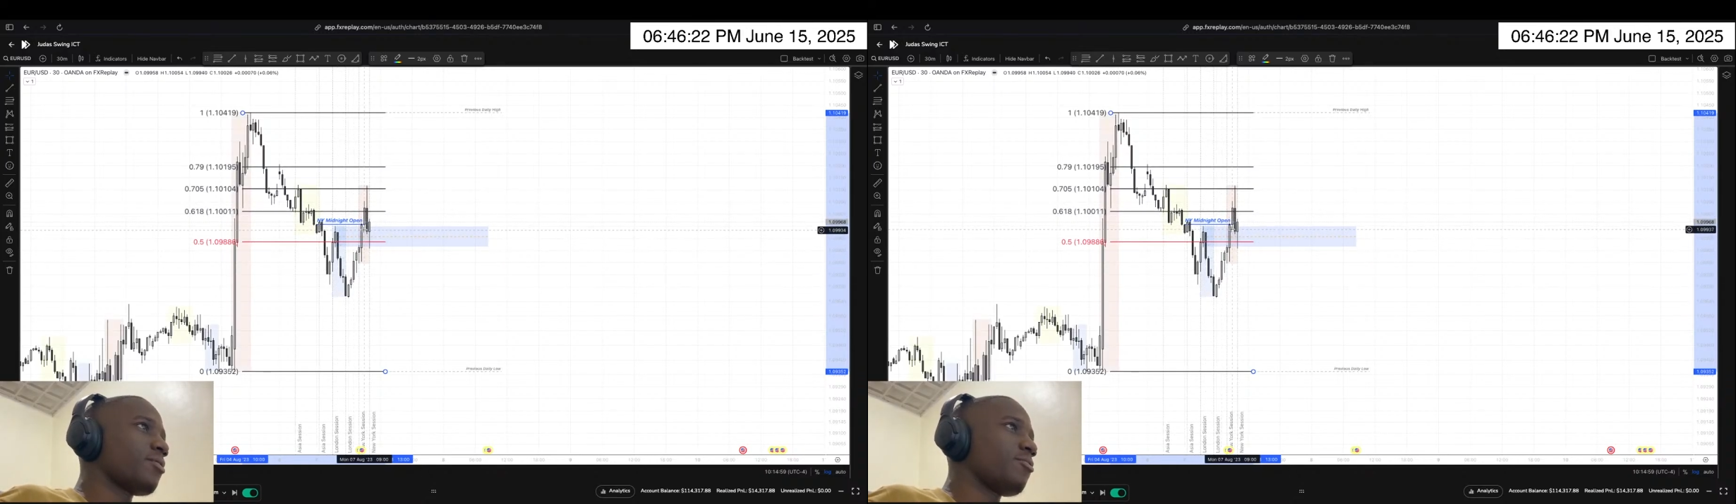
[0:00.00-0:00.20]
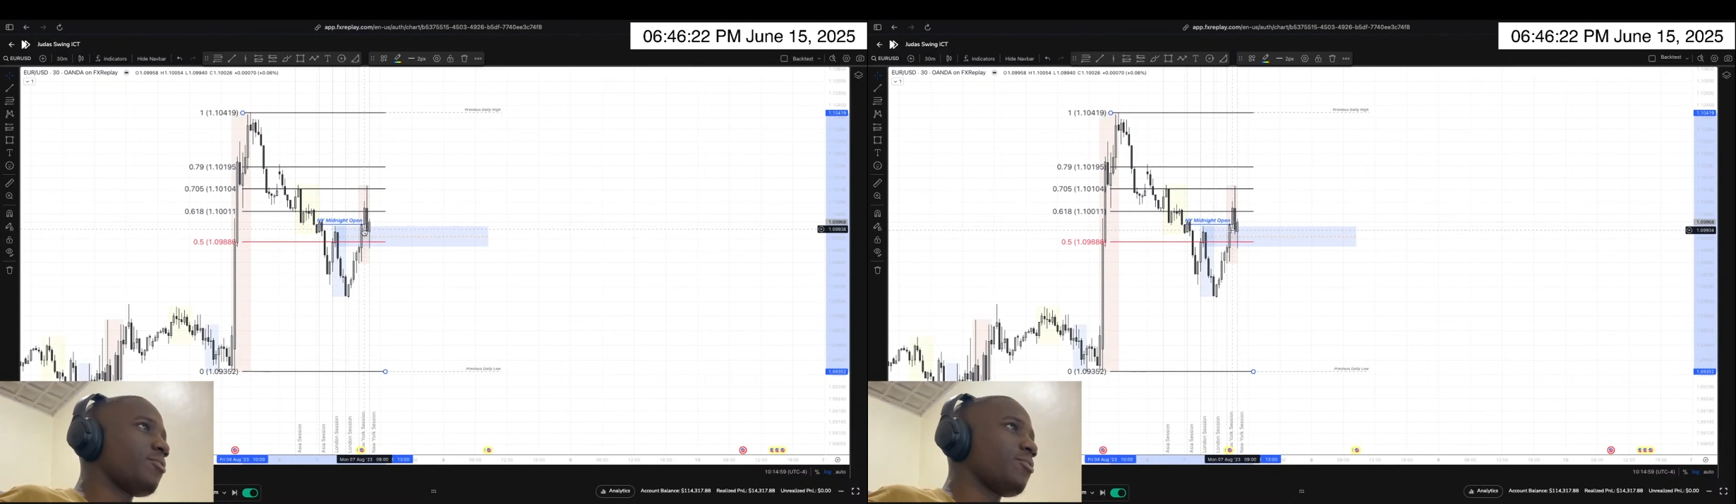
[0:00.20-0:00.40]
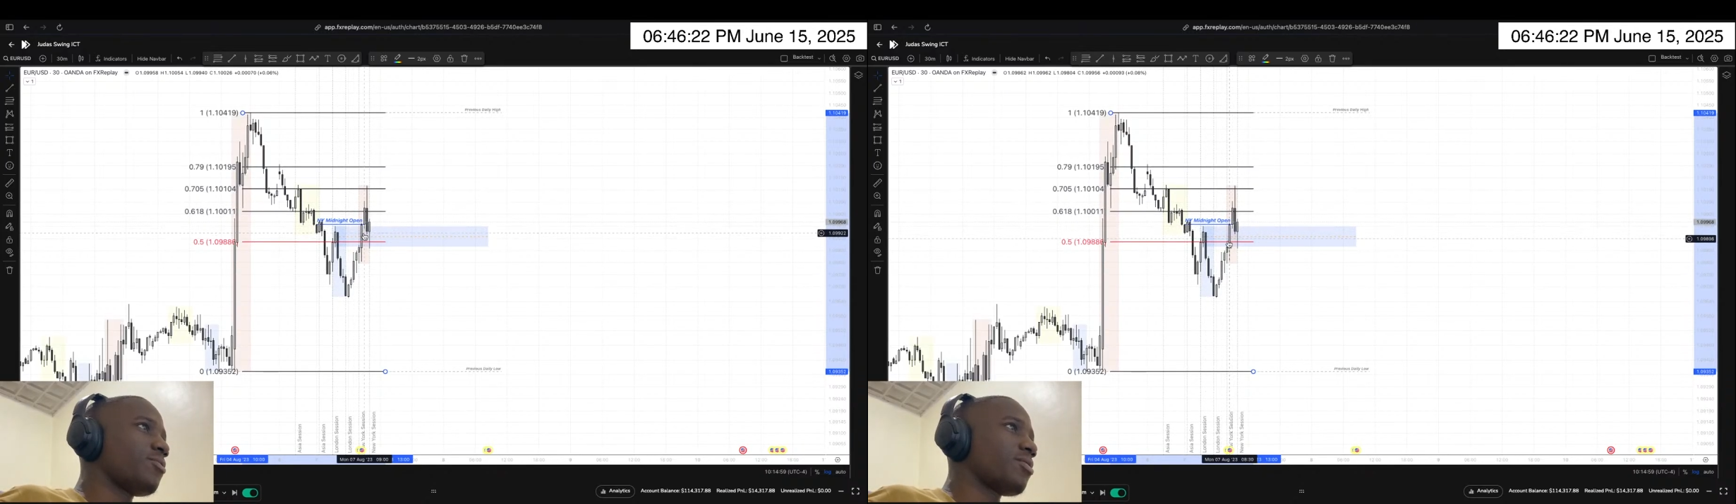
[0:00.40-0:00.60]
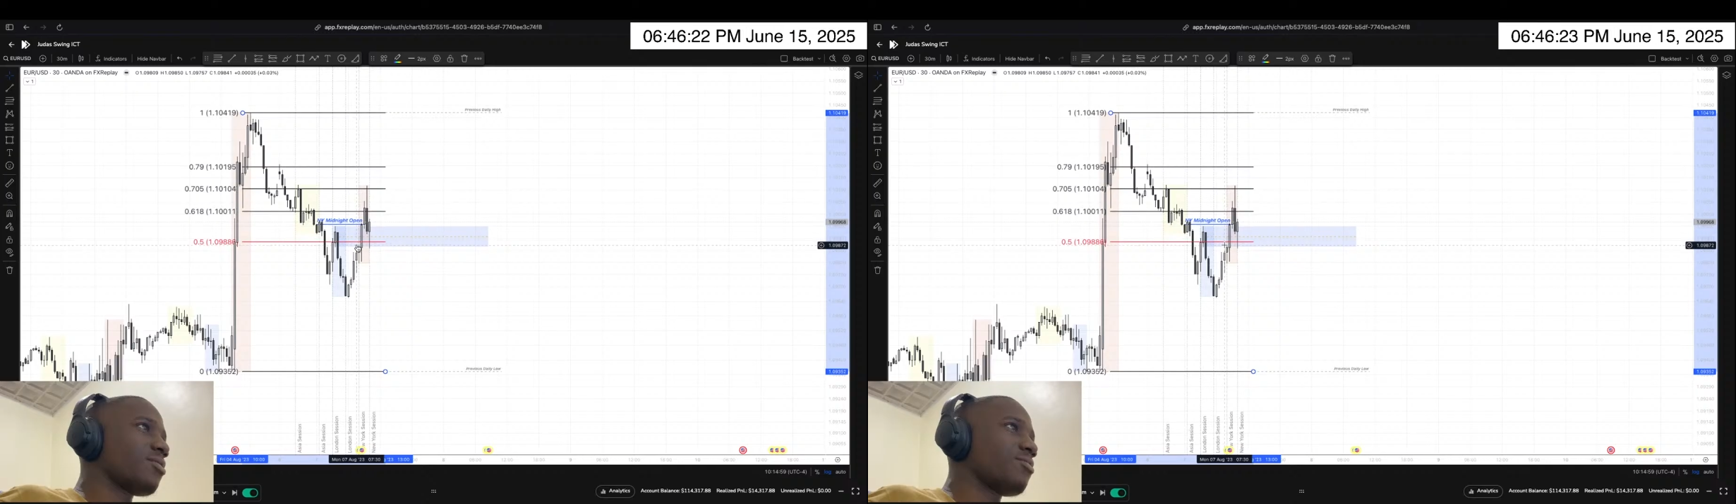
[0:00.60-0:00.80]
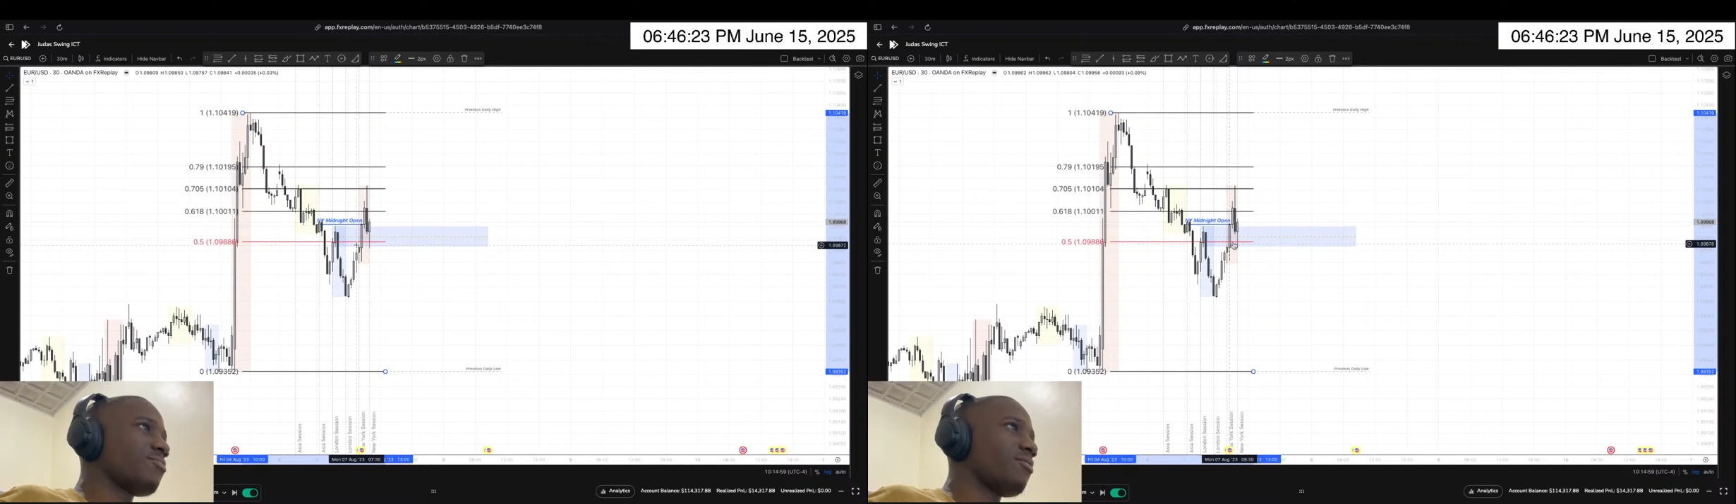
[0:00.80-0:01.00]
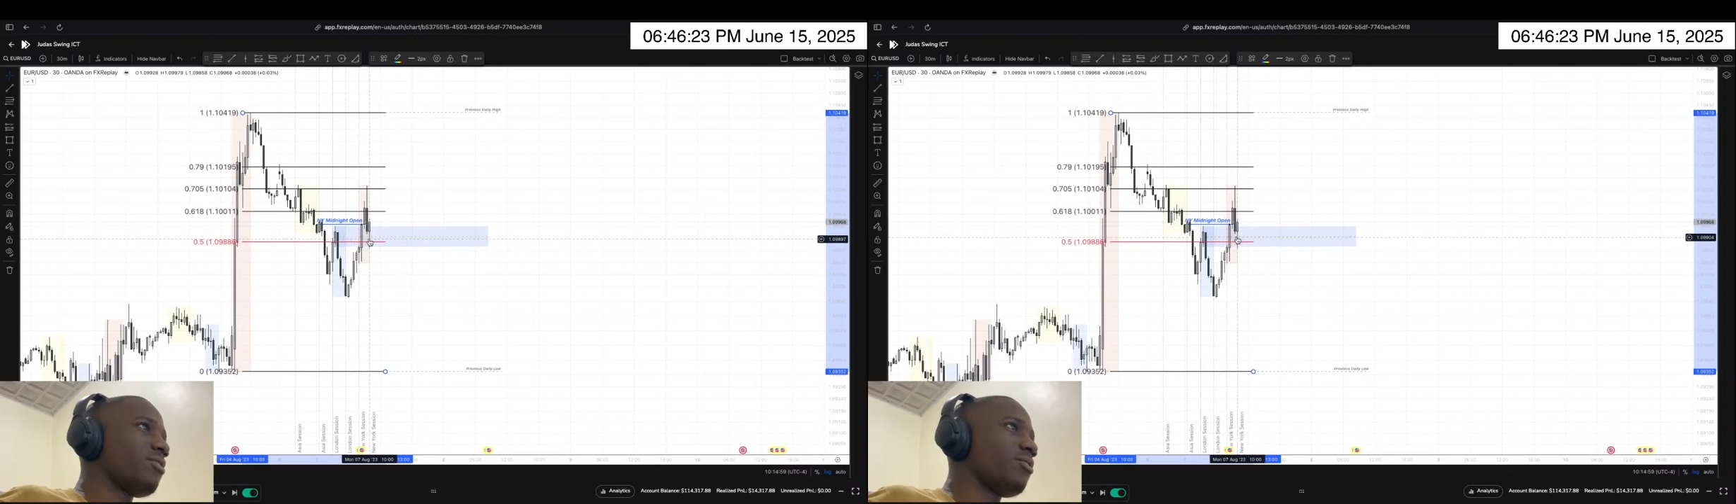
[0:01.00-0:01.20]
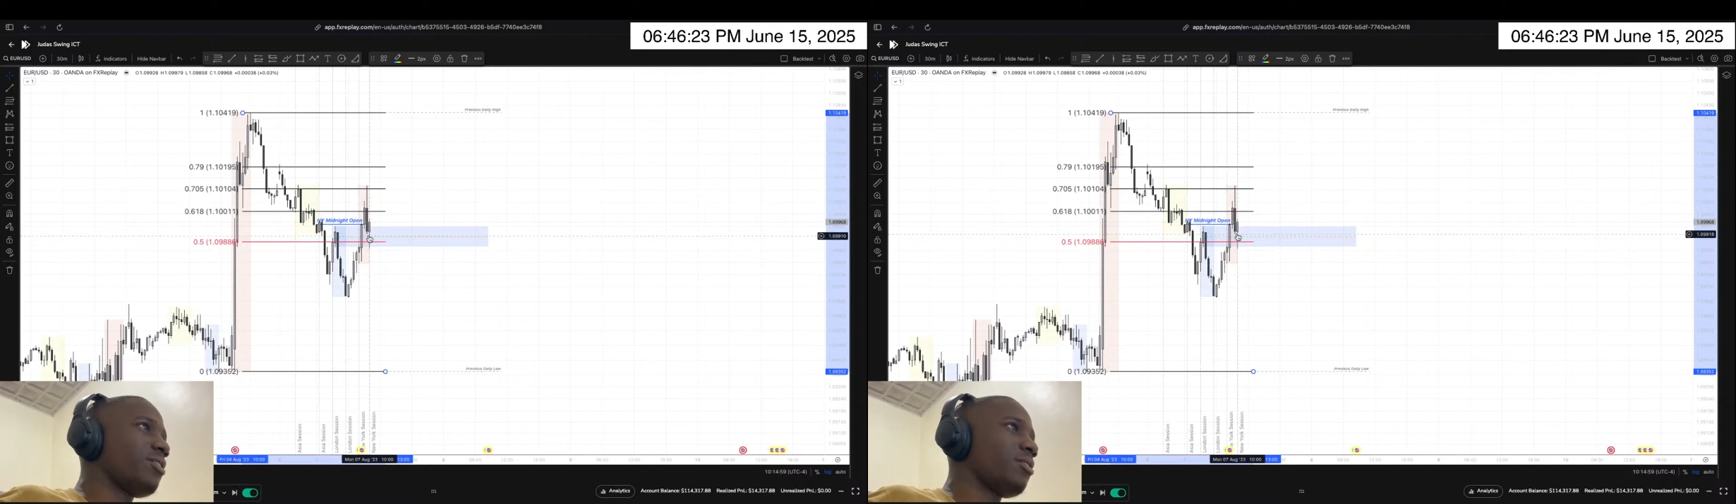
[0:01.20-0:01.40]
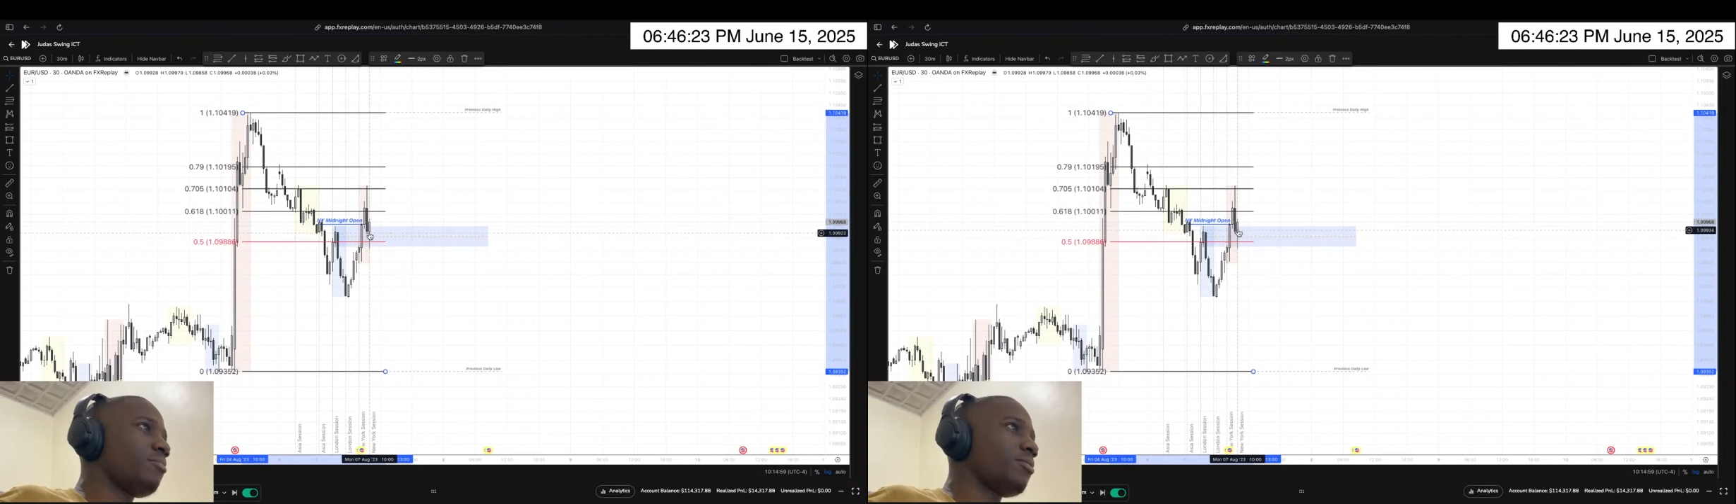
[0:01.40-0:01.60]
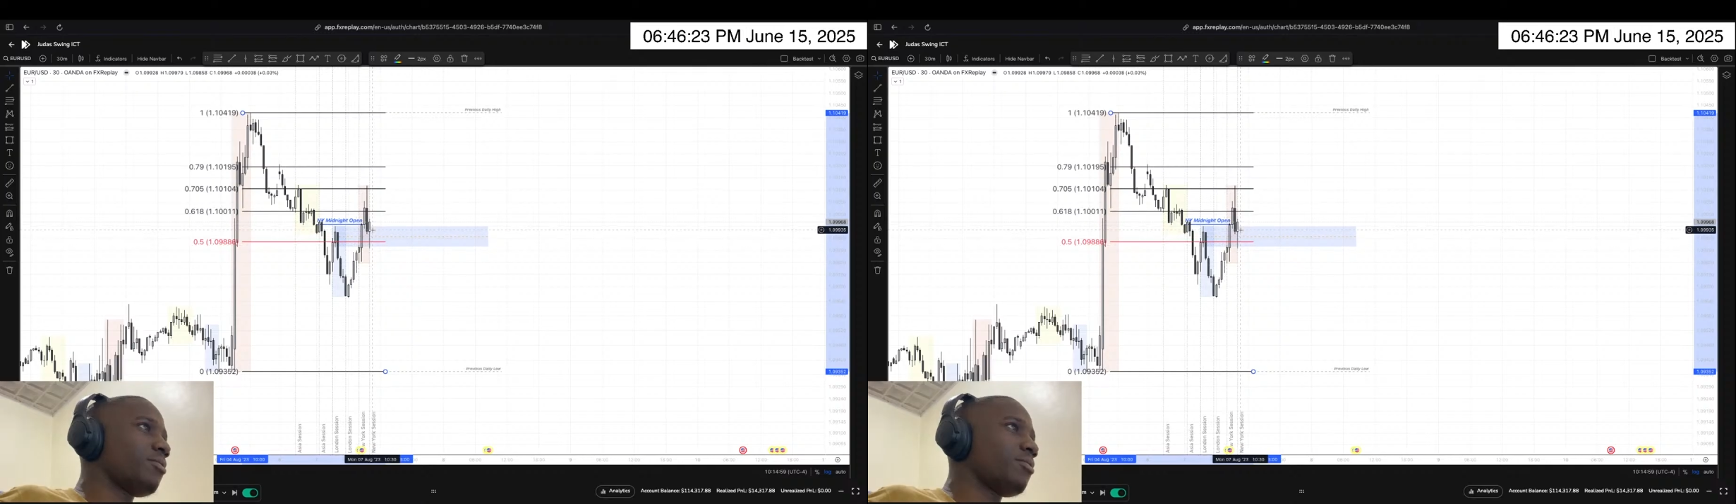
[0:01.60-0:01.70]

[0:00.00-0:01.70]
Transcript: using this fair value gap,